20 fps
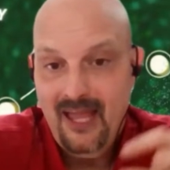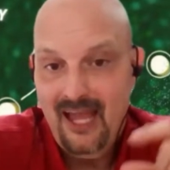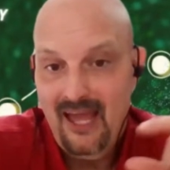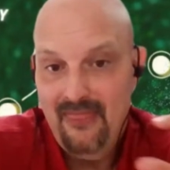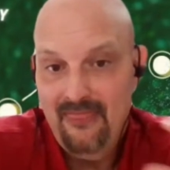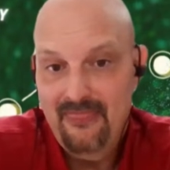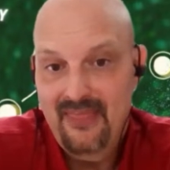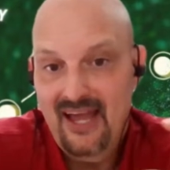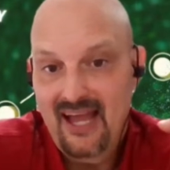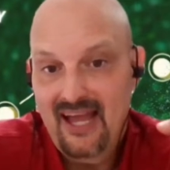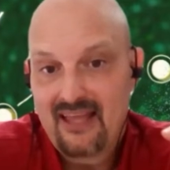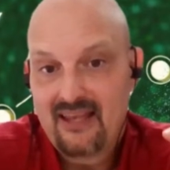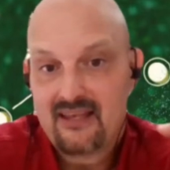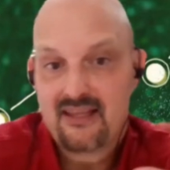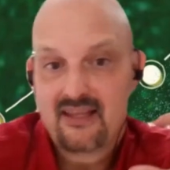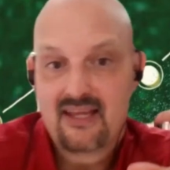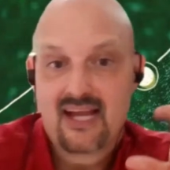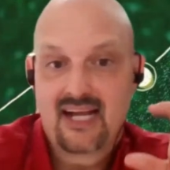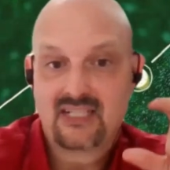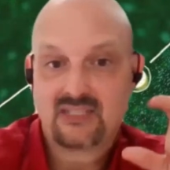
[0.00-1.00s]
And that
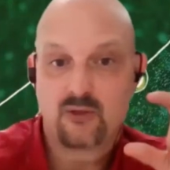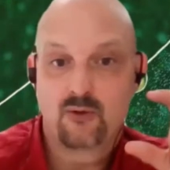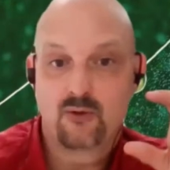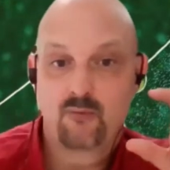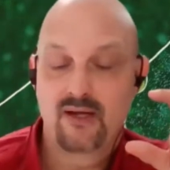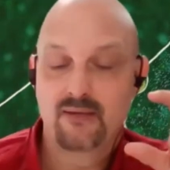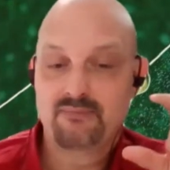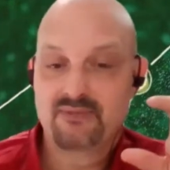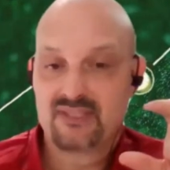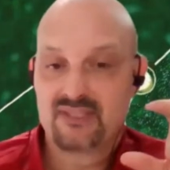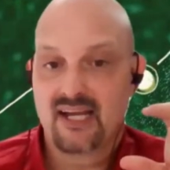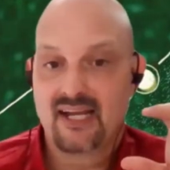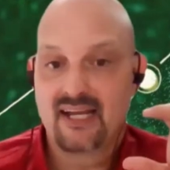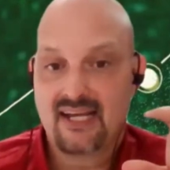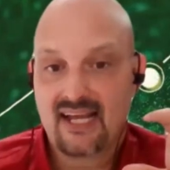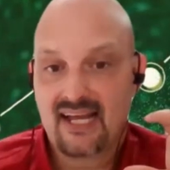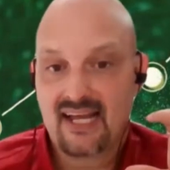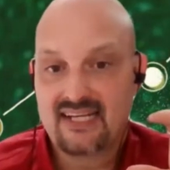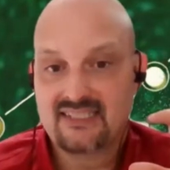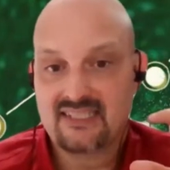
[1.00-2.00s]
actual
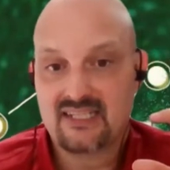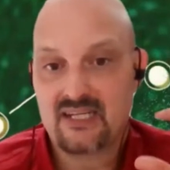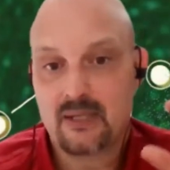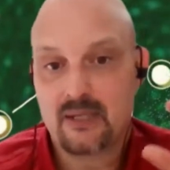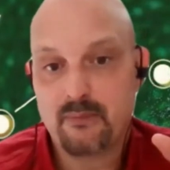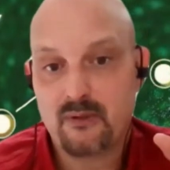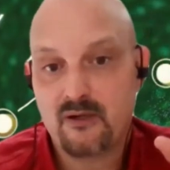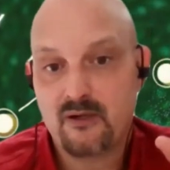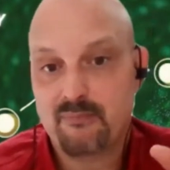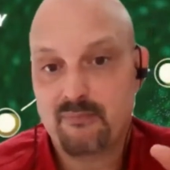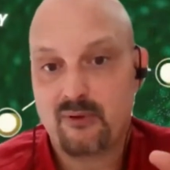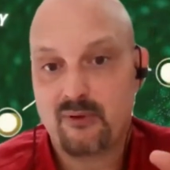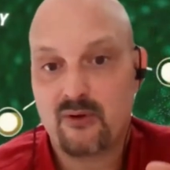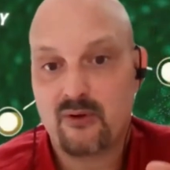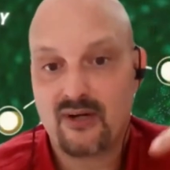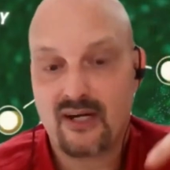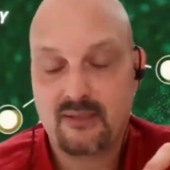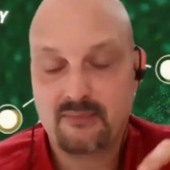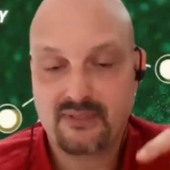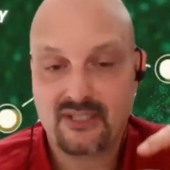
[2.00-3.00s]
website has a number of
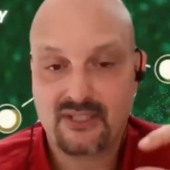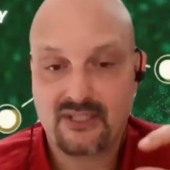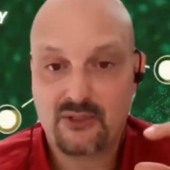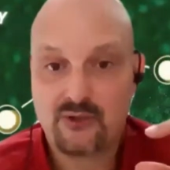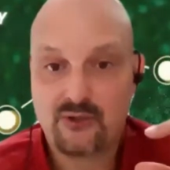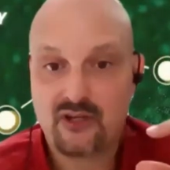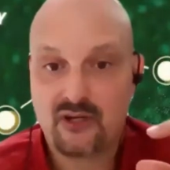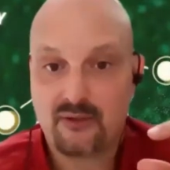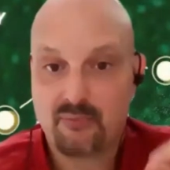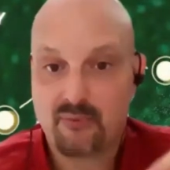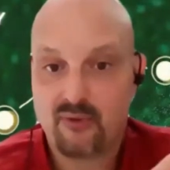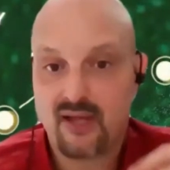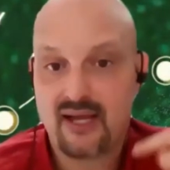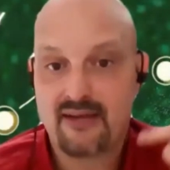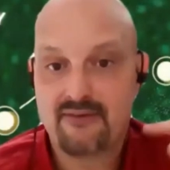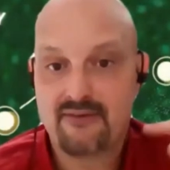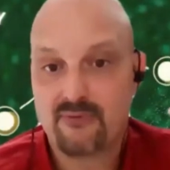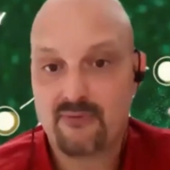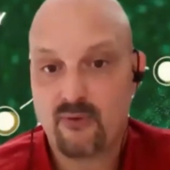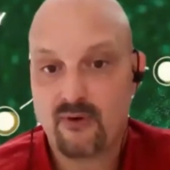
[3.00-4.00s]
programs that you can
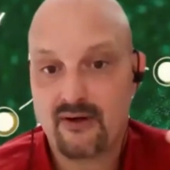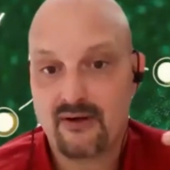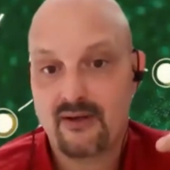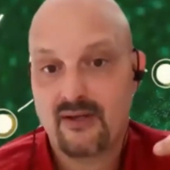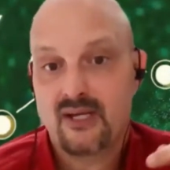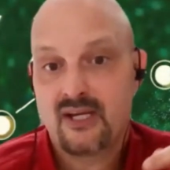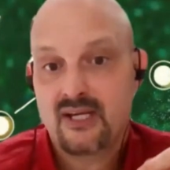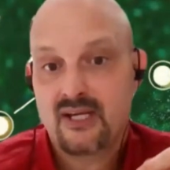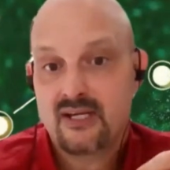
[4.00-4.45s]
apply for,